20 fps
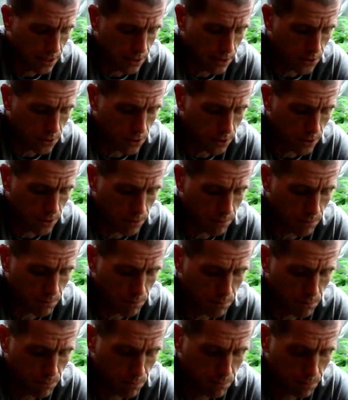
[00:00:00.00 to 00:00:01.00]
some
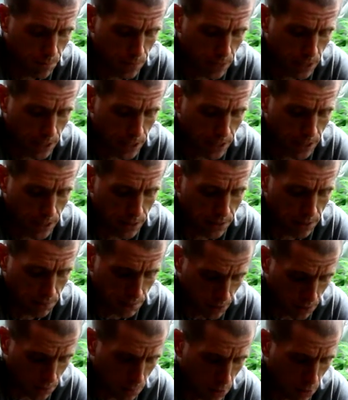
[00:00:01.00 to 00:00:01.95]
peat